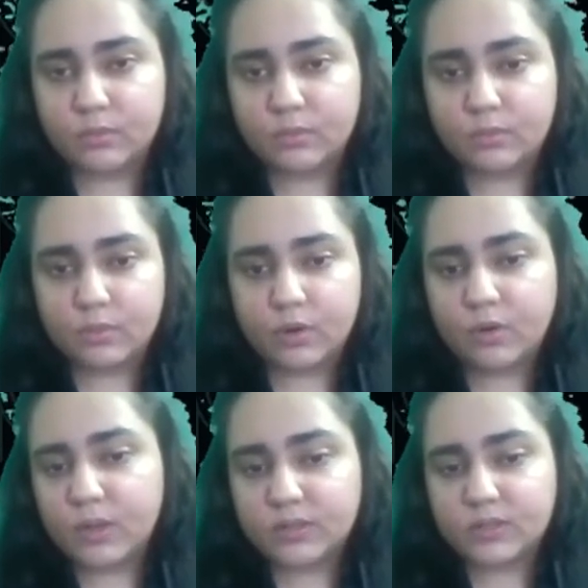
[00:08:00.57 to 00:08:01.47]

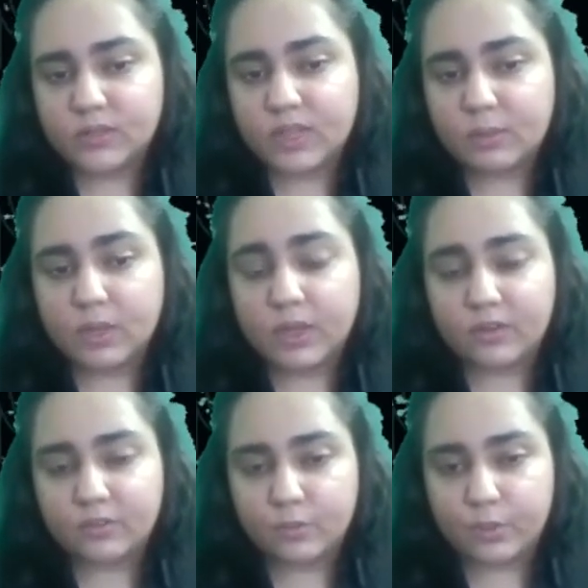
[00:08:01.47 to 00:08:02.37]
more or less the same
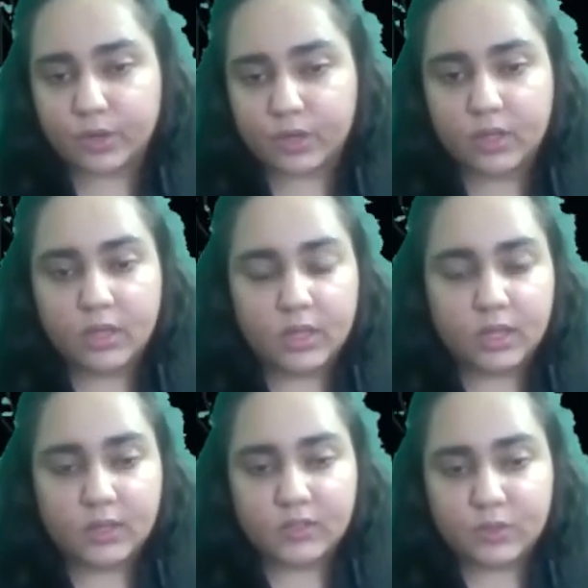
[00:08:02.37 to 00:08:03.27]
kind of work.
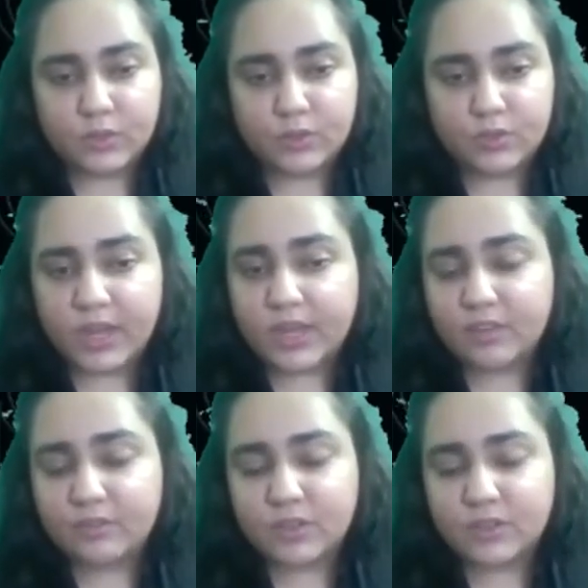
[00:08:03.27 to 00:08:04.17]
It's going to check
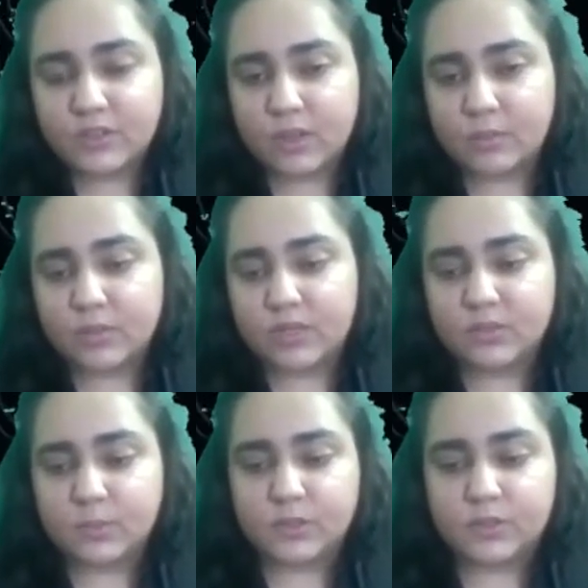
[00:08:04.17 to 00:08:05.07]
if the sum
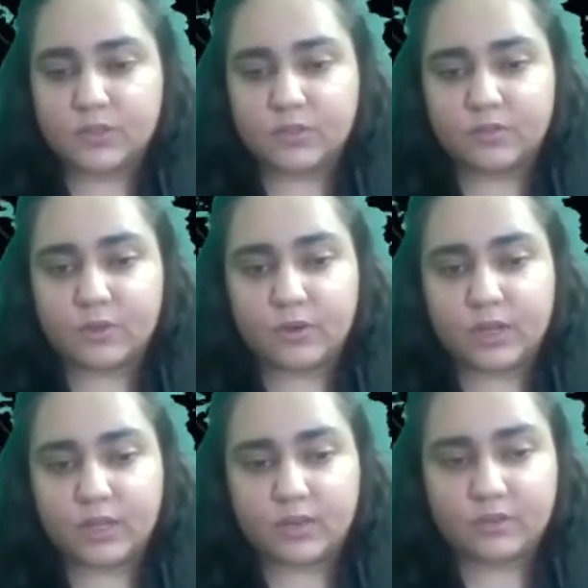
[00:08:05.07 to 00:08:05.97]
is positive or
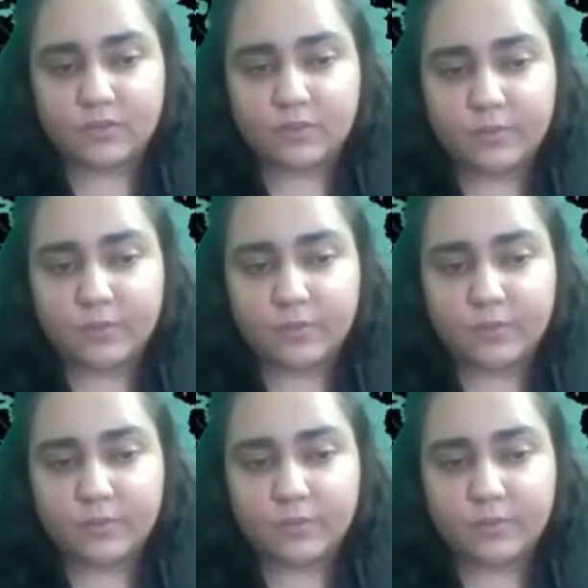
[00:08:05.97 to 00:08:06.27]
negative.